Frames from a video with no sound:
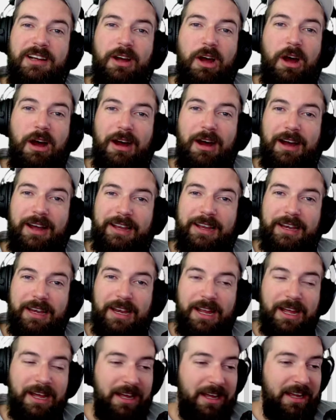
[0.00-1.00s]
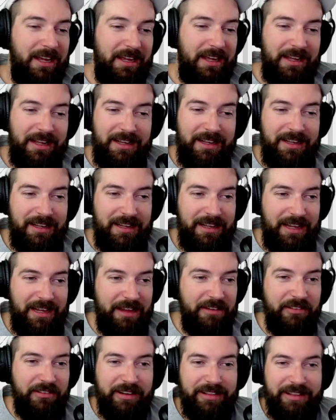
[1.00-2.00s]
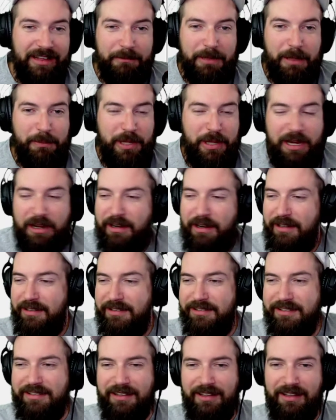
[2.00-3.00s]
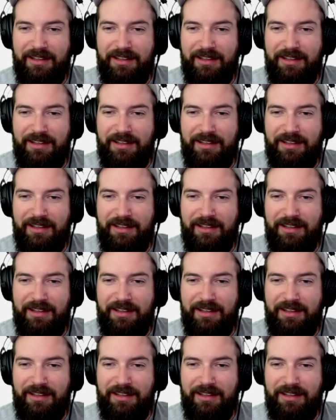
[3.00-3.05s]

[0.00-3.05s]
on everything. My parents,